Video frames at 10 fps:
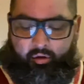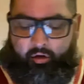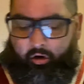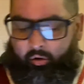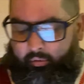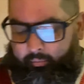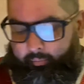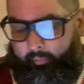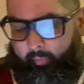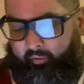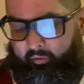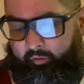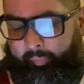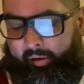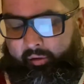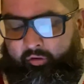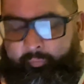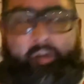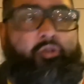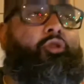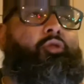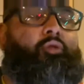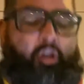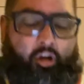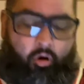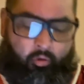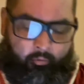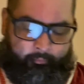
you know, and speak, speak truth, you know.